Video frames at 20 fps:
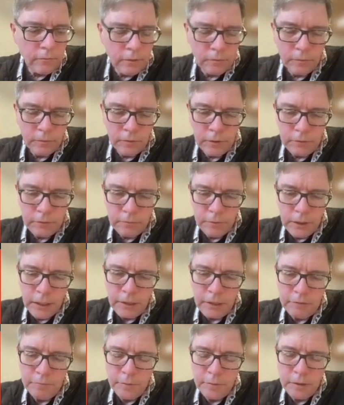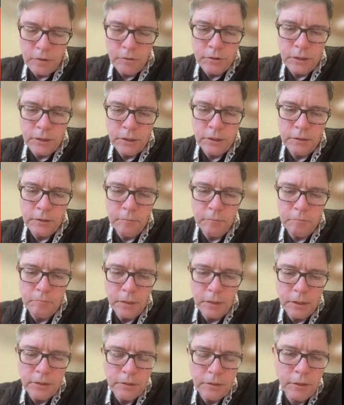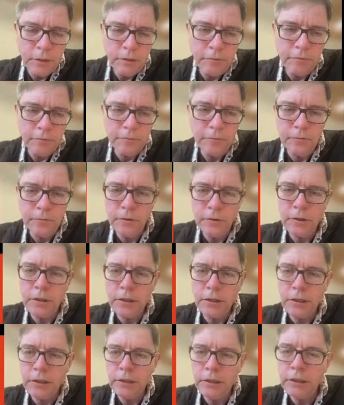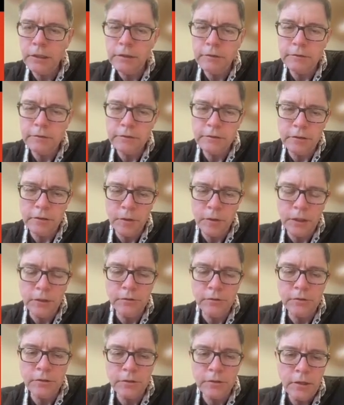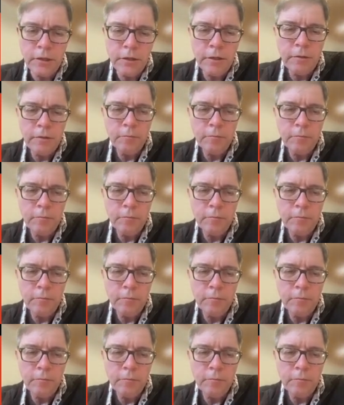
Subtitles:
well, we have been using Mentimeter for some years,